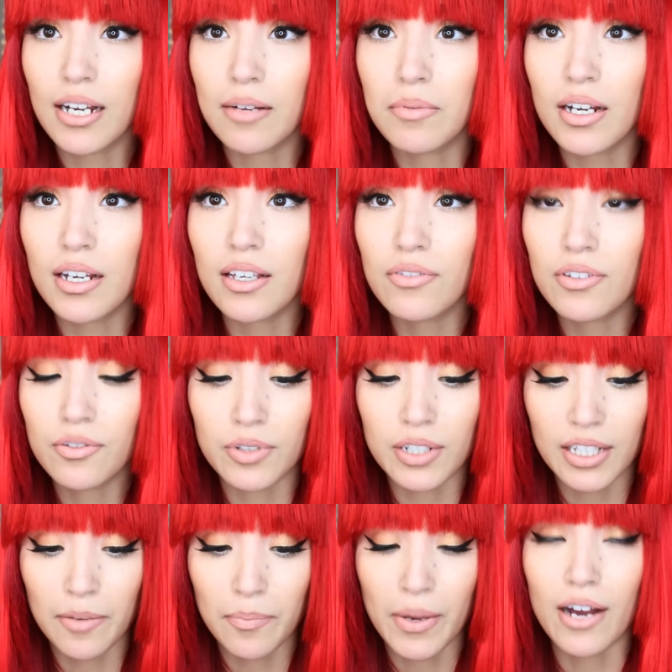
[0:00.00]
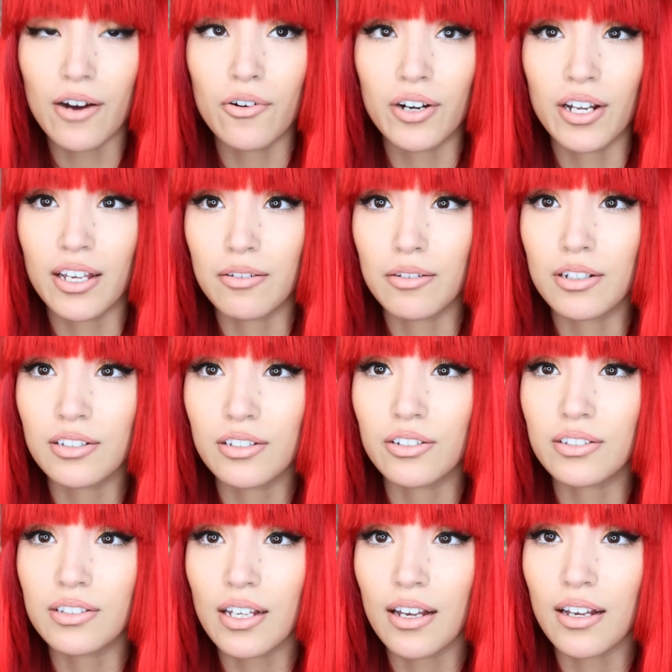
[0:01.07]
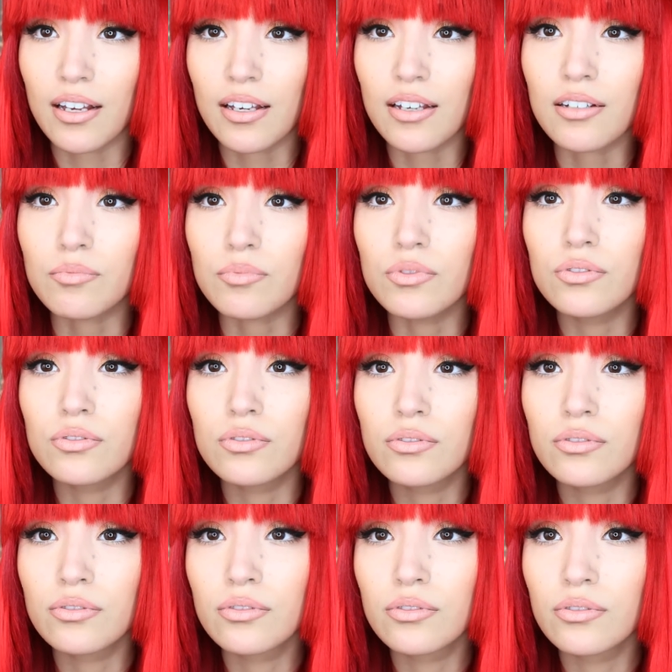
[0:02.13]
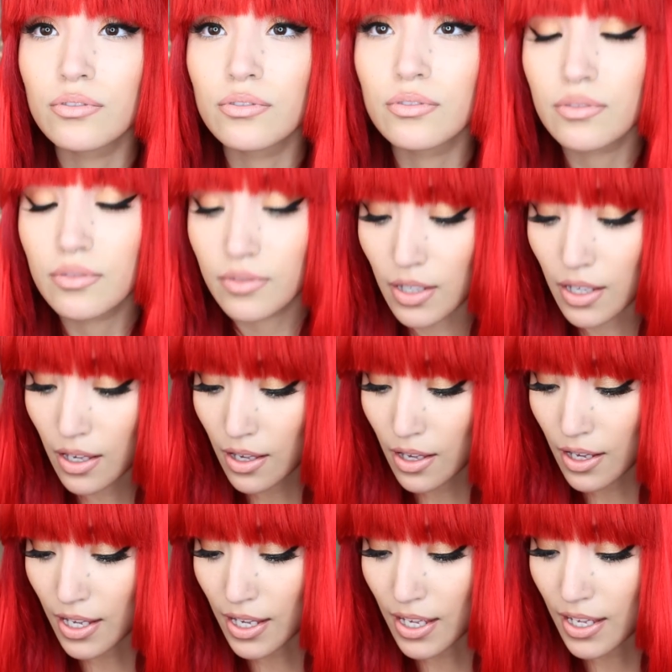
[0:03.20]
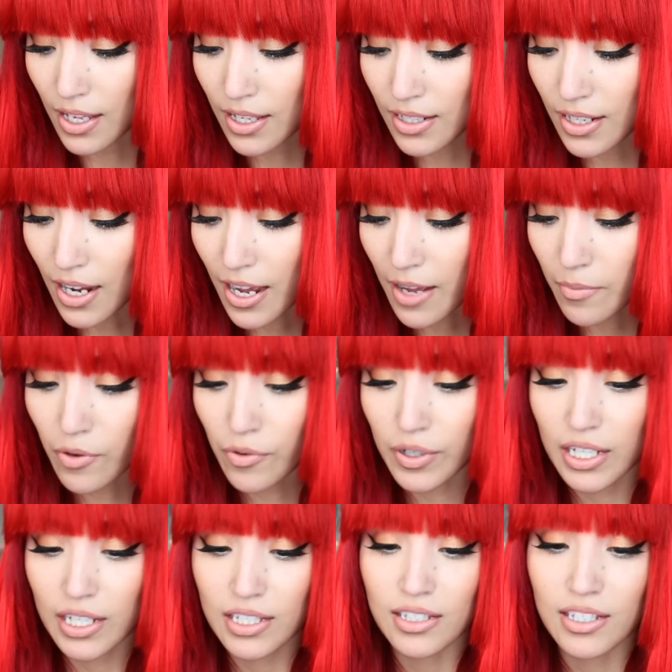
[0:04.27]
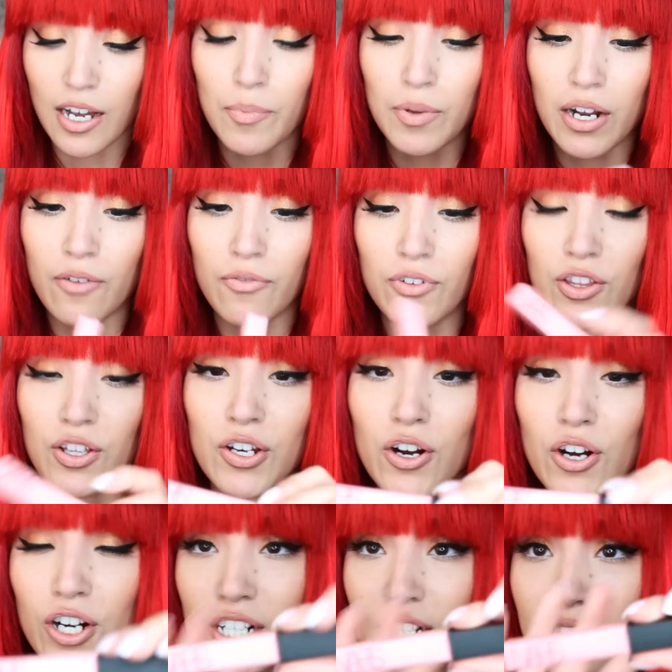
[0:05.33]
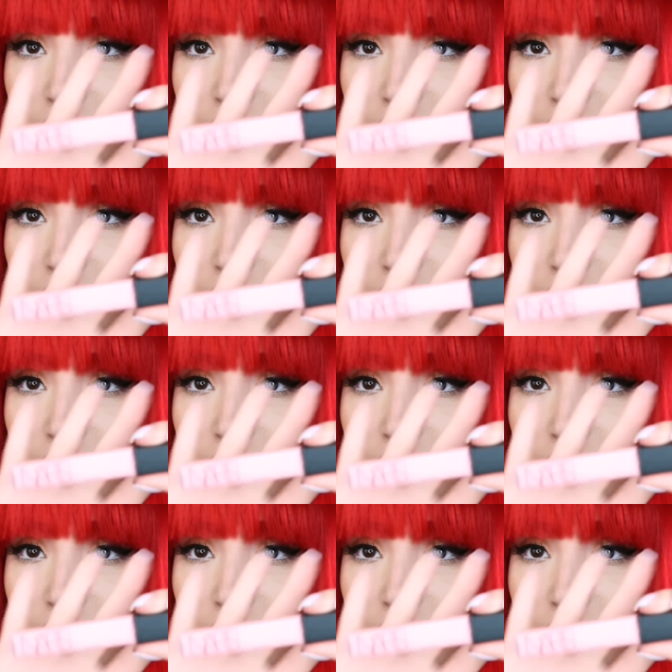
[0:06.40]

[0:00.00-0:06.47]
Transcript: I'm not even really pouting, but it looks like I am. And I'm going to top it off with NARS,